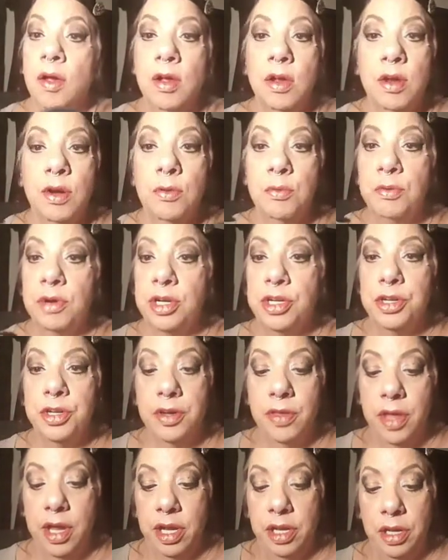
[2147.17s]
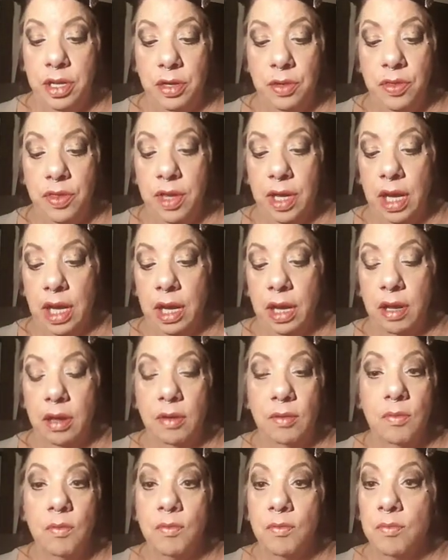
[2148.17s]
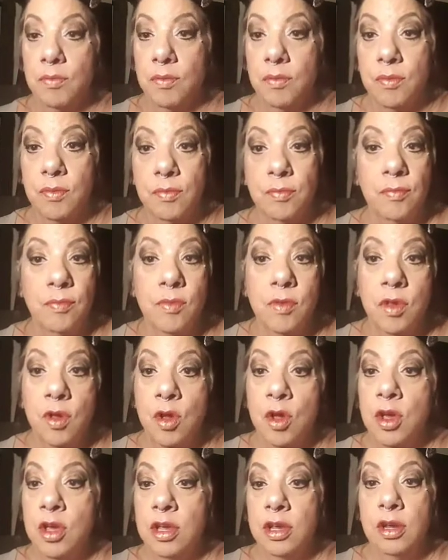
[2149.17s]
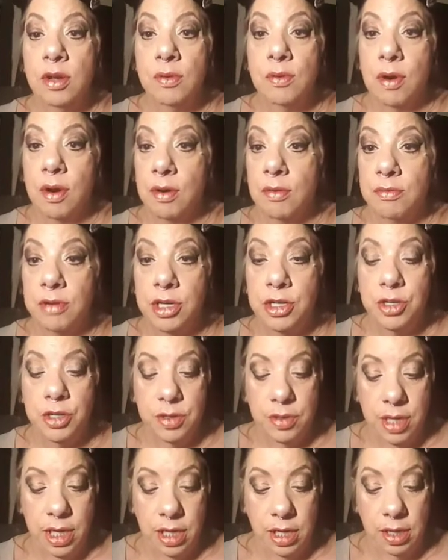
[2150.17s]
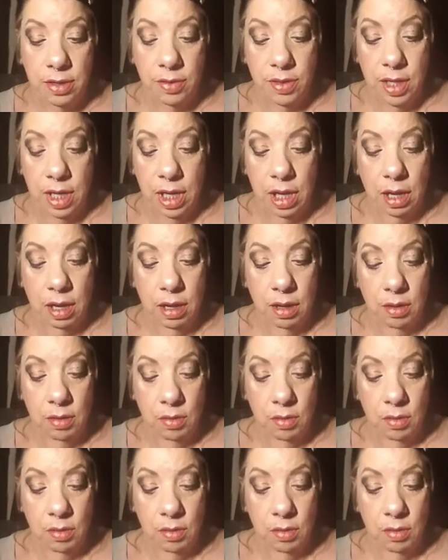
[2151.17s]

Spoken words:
you're richer than you think. You are richer than you think.